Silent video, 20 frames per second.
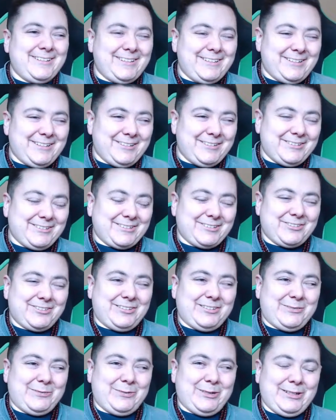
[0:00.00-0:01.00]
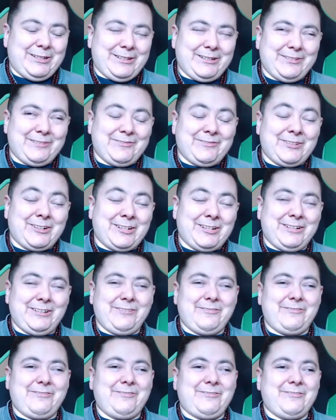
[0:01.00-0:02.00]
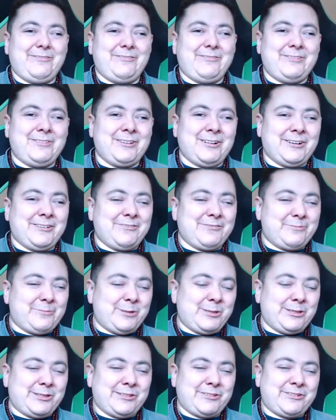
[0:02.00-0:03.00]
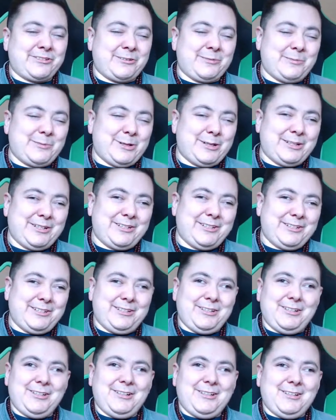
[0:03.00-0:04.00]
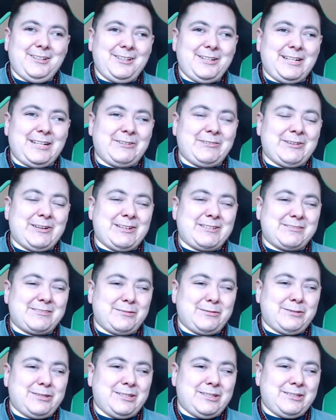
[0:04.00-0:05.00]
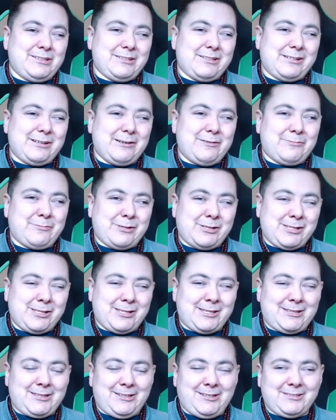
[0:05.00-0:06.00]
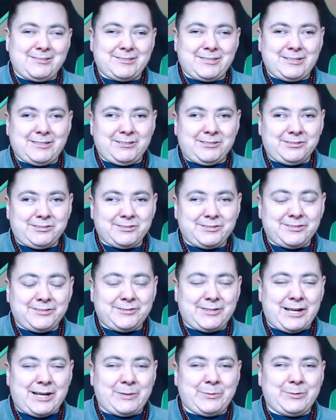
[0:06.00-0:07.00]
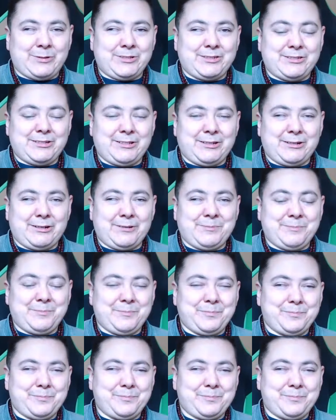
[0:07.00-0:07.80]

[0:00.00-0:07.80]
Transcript: you know, it's going to be a very tough position, but anyway, so the one of the things that also happens here,